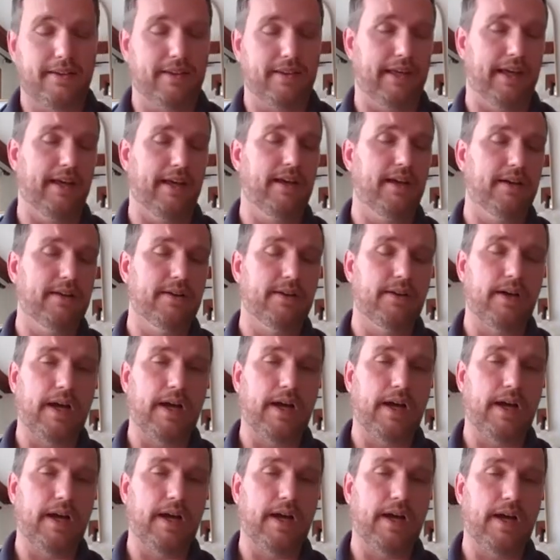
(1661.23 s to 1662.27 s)
Yeah,
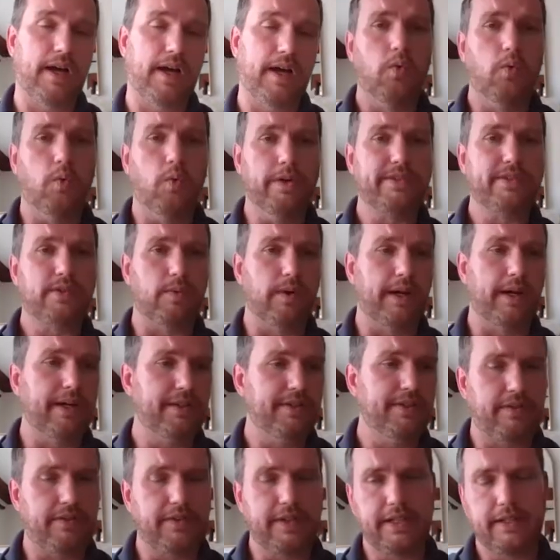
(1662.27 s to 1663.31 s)
what's great
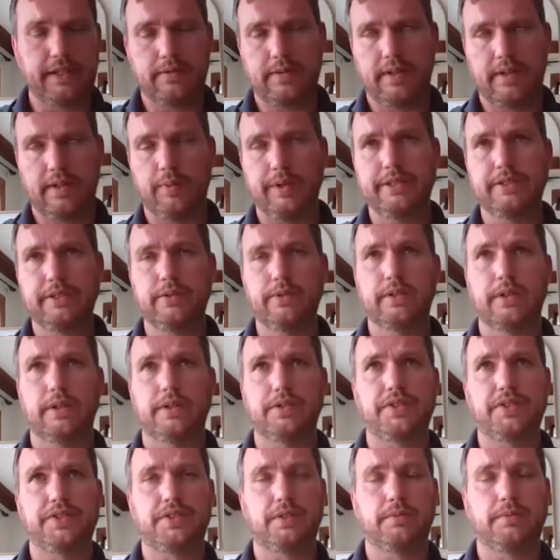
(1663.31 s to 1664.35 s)
is everything that we do in our
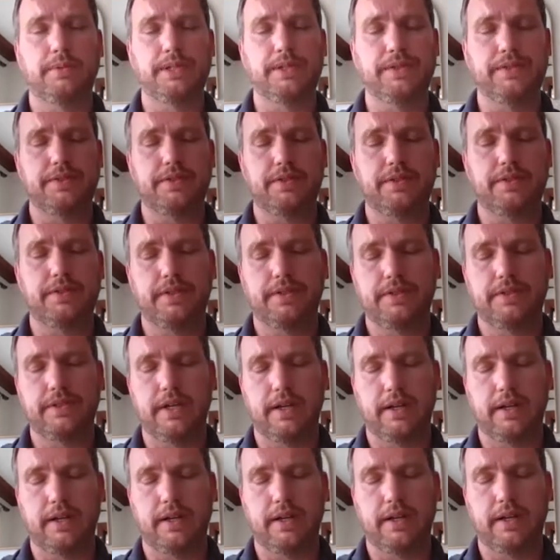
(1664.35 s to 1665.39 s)
system is done
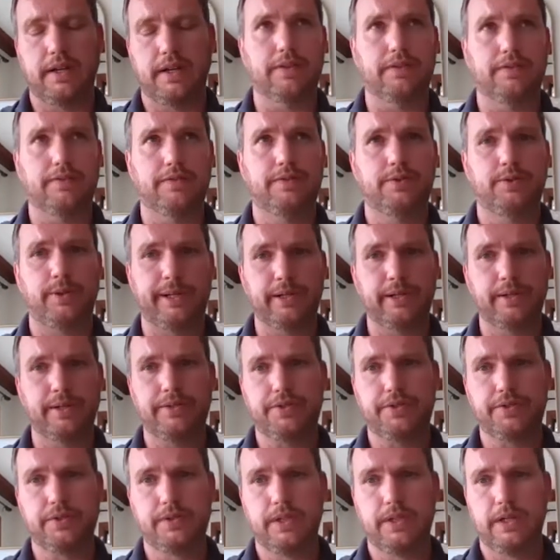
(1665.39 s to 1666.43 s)
off of
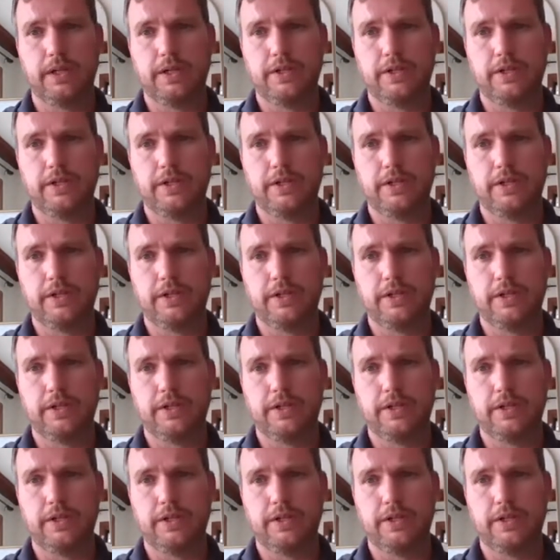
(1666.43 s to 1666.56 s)
triggers.